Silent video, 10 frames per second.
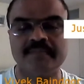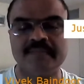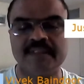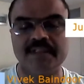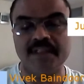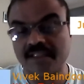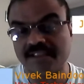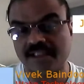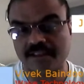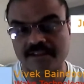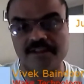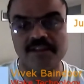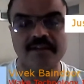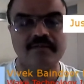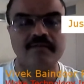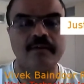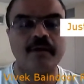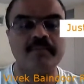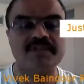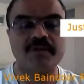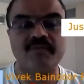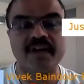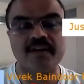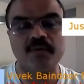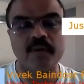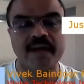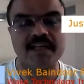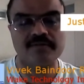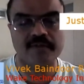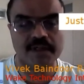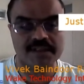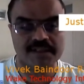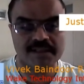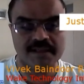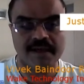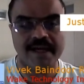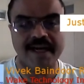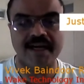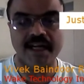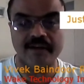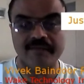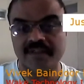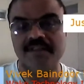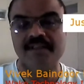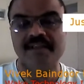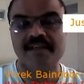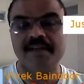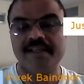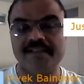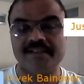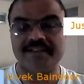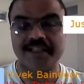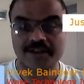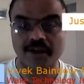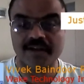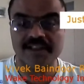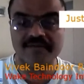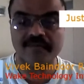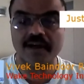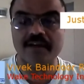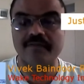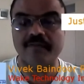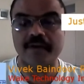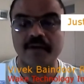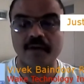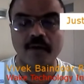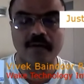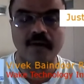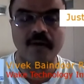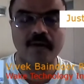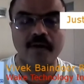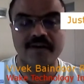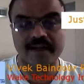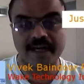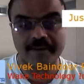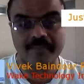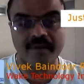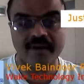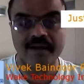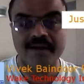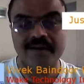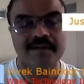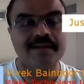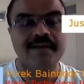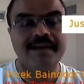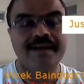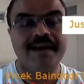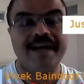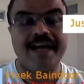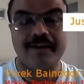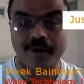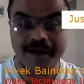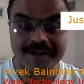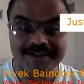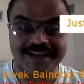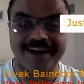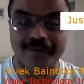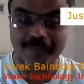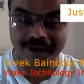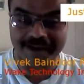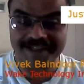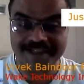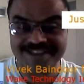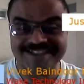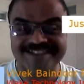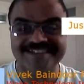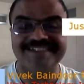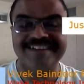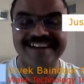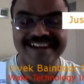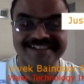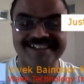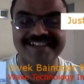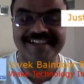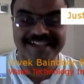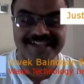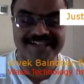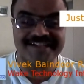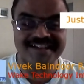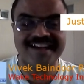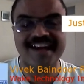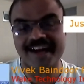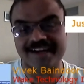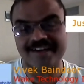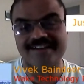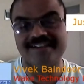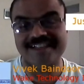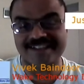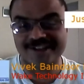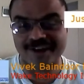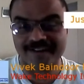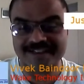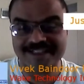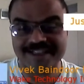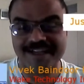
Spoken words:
here's a suggestion from someone who has worked and lived in the technology world for a long time. Avoid the cowboys, let the Indian handle the technology,